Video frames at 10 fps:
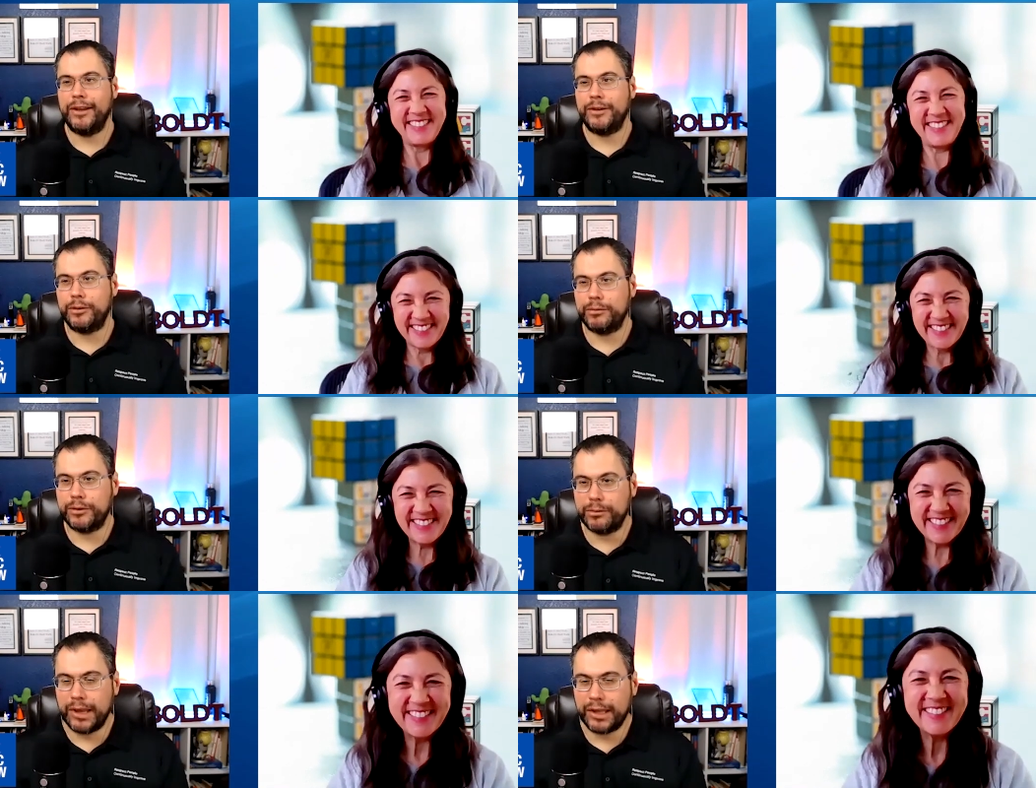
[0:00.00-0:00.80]
Speaker 1: you're
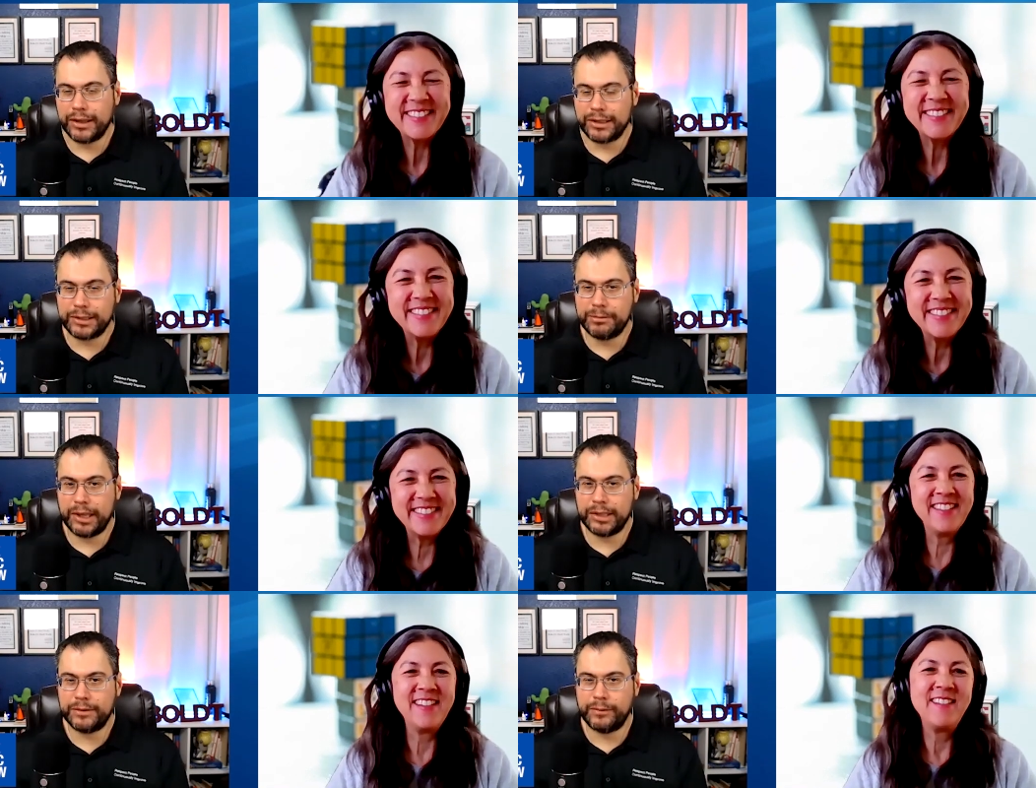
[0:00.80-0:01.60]
you're making a
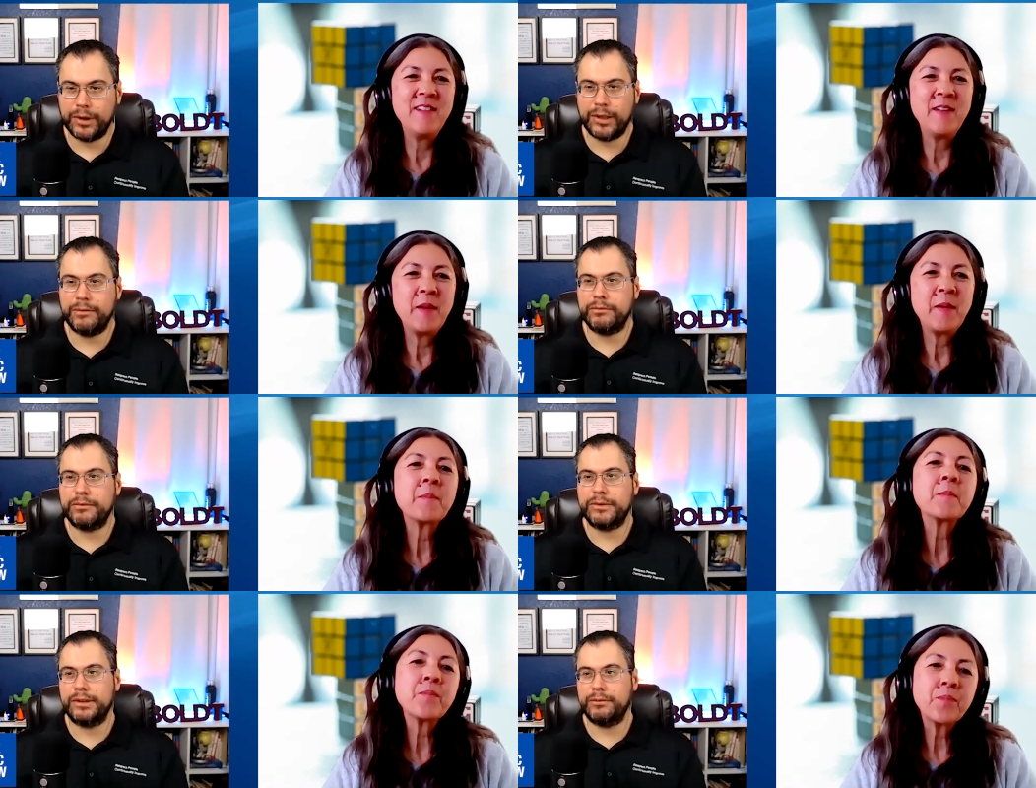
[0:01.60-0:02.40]
space for
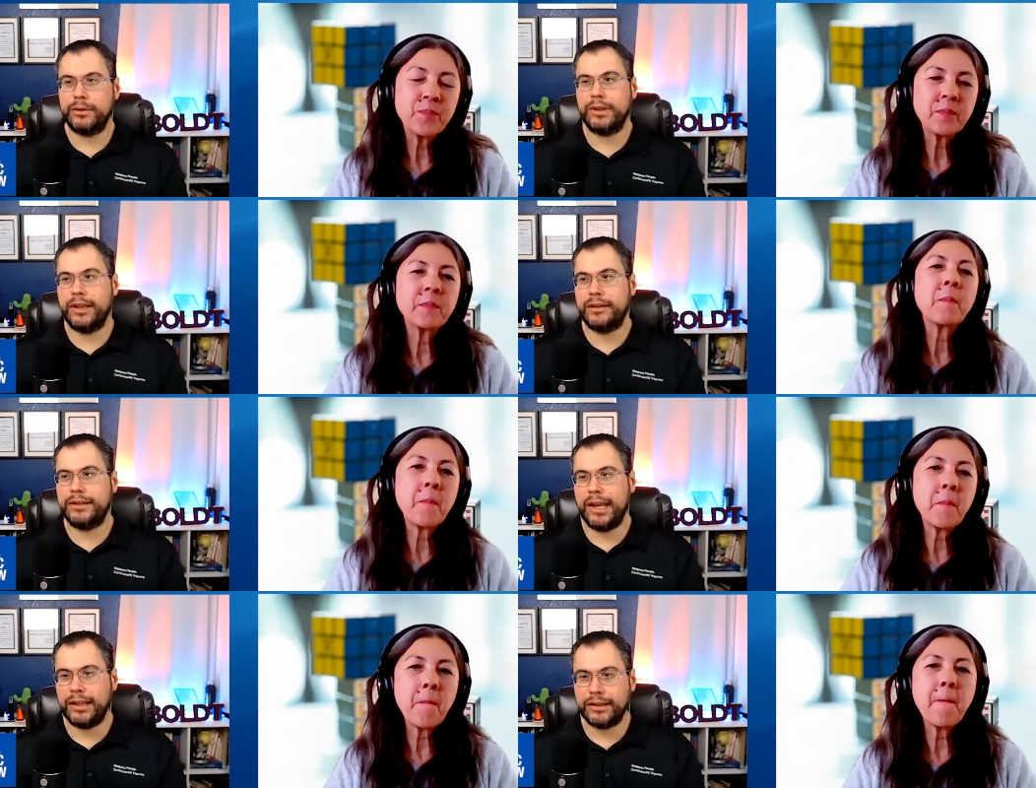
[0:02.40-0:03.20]
him to really
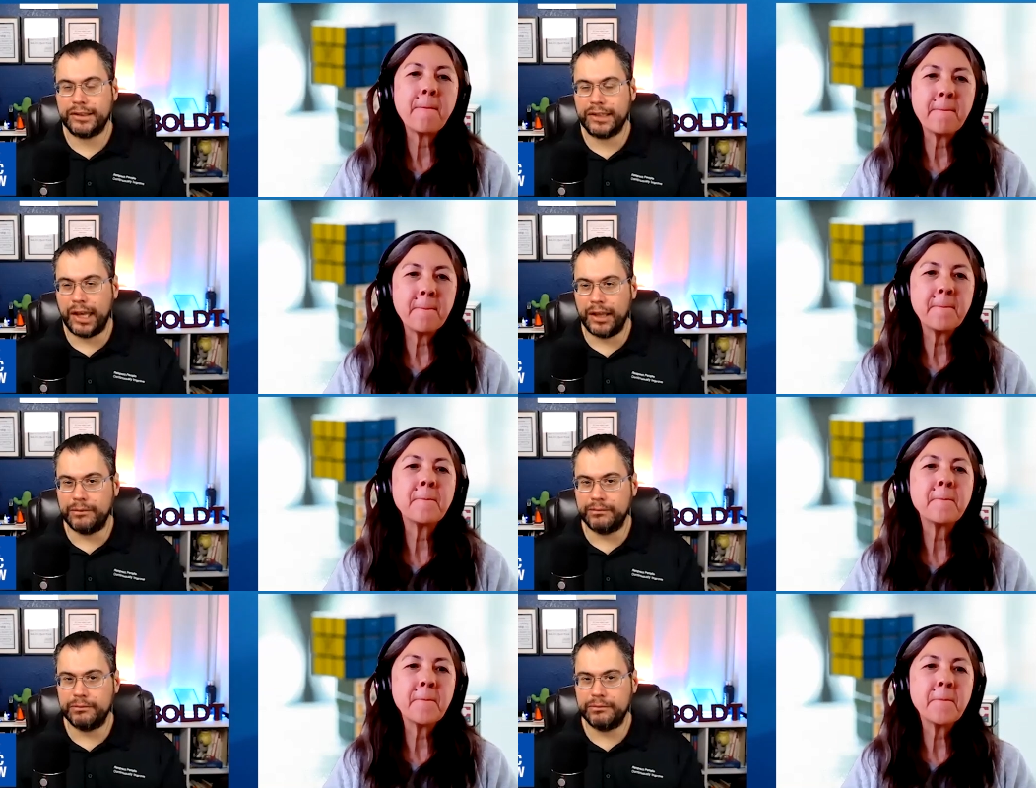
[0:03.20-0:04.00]
take the
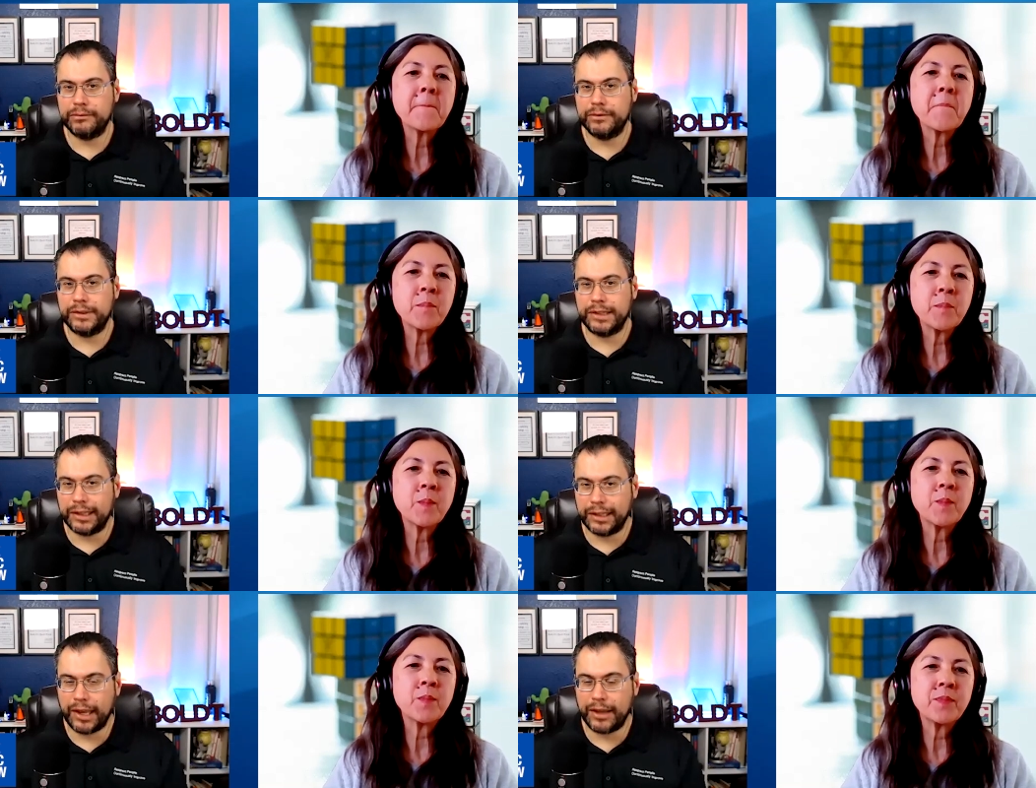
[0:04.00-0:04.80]
time to
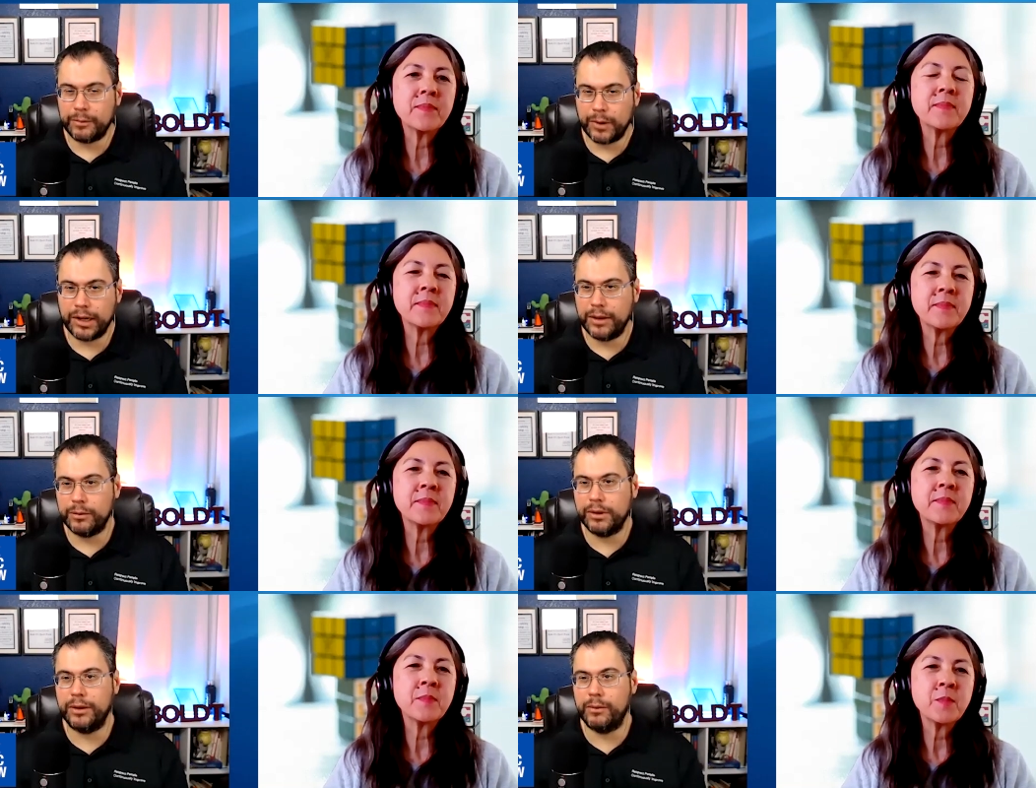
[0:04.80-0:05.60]
get what he
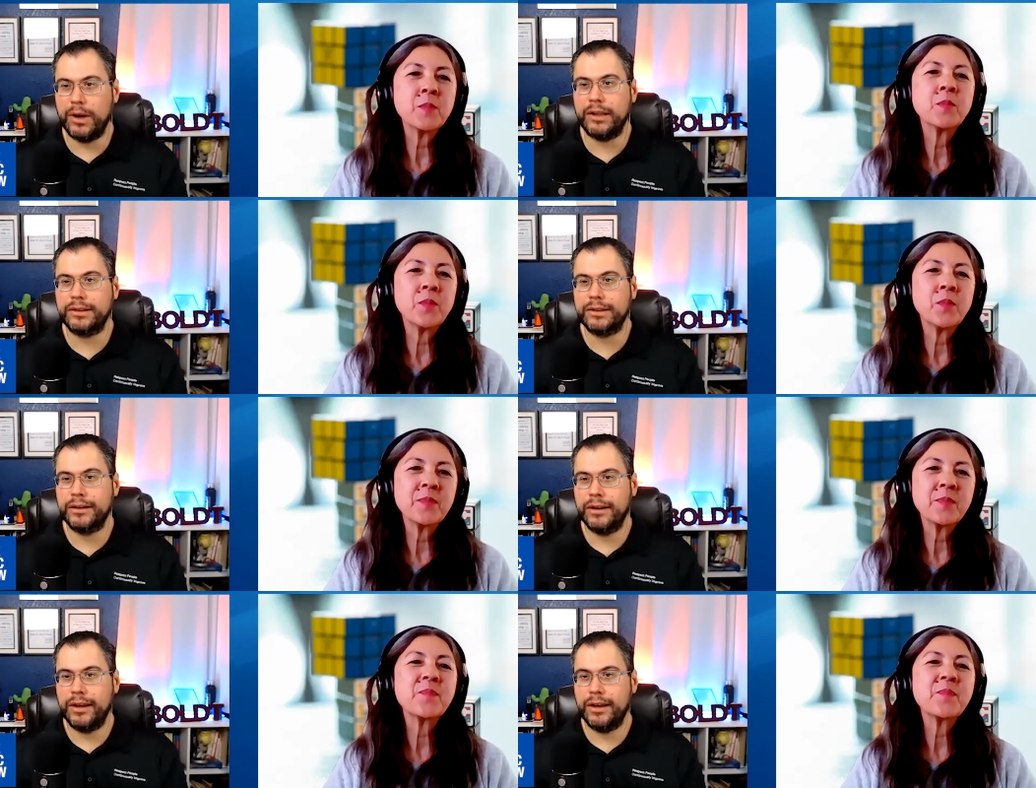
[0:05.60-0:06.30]
really wants.